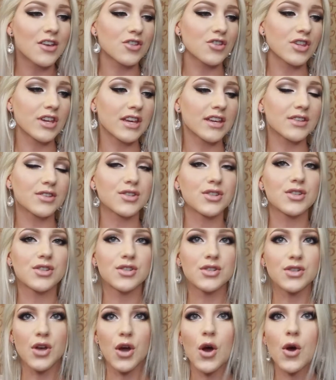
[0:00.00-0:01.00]
She is
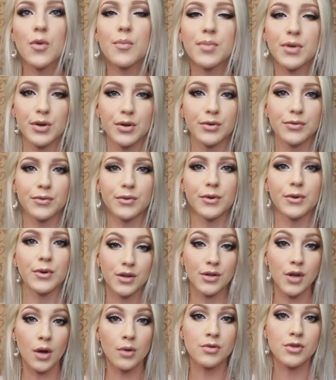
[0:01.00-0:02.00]
so beautiful.
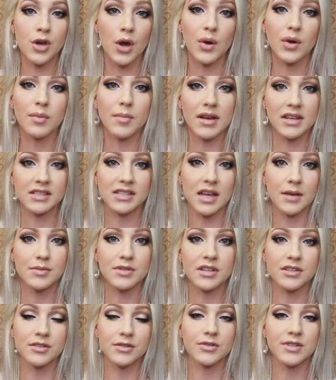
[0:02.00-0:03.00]
No joke, my
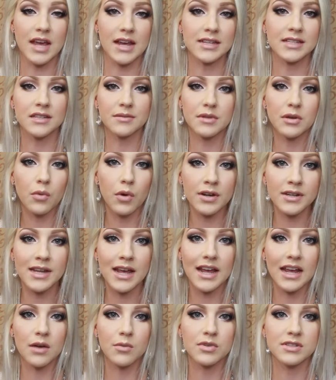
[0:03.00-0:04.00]
stepsister texted me one
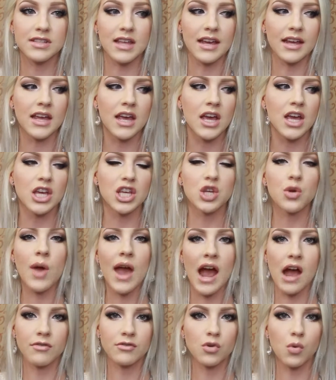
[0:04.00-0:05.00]
day and was like, you
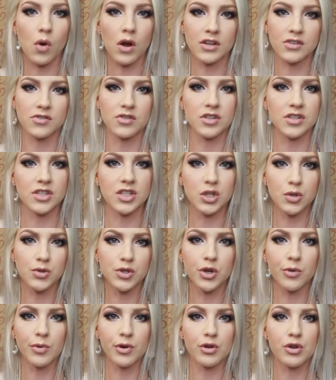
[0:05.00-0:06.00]
have to watch this
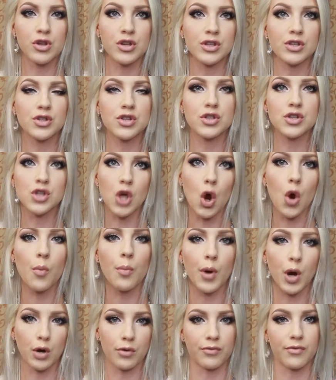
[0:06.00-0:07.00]
YouTuber, she's
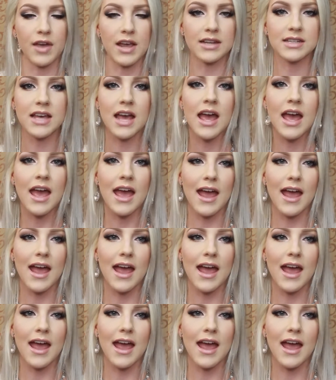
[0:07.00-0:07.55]
so perfect.